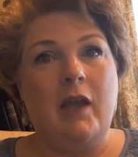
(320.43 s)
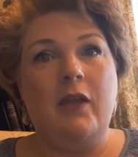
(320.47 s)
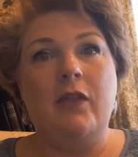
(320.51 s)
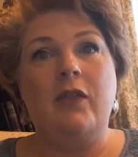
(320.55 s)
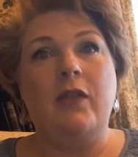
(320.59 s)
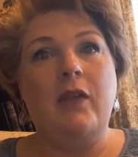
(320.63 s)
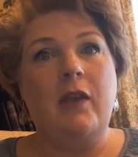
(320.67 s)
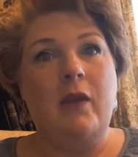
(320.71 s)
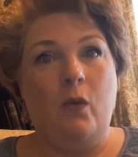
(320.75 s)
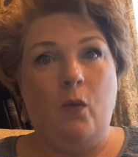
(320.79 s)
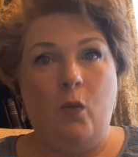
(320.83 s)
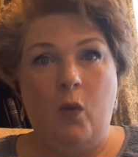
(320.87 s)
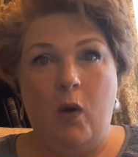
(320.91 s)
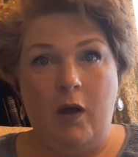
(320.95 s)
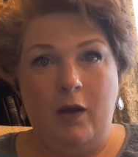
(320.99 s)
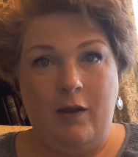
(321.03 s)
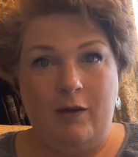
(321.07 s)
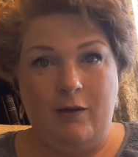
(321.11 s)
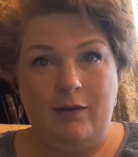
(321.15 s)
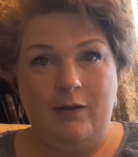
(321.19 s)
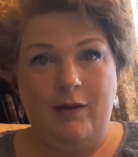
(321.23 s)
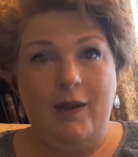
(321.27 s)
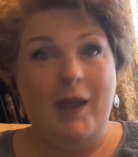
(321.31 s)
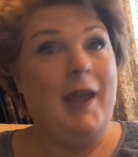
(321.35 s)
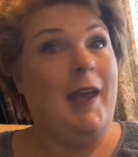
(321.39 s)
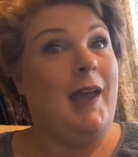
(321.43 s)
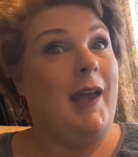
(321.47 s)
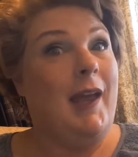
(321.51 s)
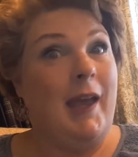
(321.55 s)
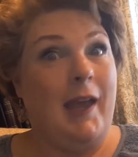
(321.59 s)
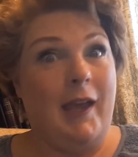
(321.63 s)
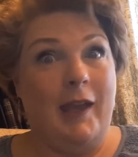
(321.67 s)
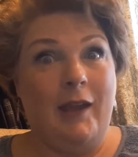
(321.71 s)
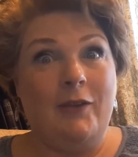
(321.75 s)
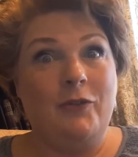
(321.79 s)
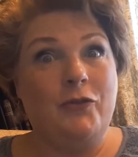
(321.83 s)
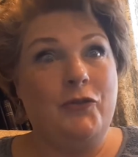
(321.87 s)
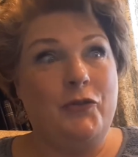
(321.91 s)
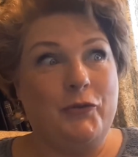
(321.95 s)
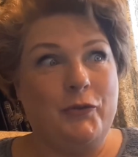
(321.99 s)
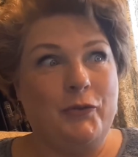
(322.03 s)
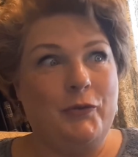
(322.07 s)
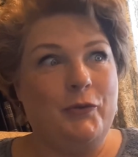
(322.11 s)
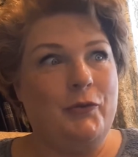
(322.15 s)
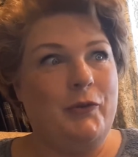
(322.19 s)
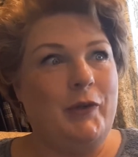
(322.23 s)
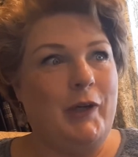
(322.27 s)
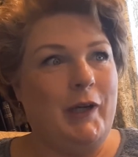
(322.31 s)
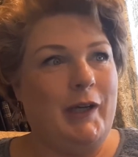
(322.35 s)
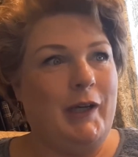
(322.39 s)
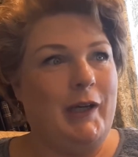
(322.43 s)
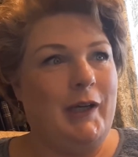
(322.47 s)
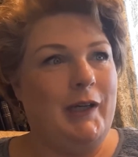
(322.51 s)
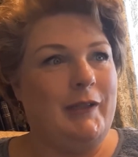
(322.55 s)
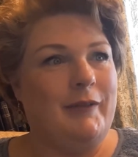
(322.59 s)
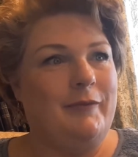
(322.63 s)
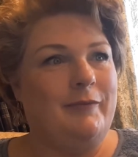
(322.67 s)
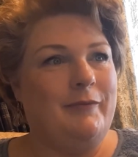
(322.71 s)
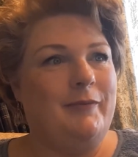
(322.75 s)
the one and true God.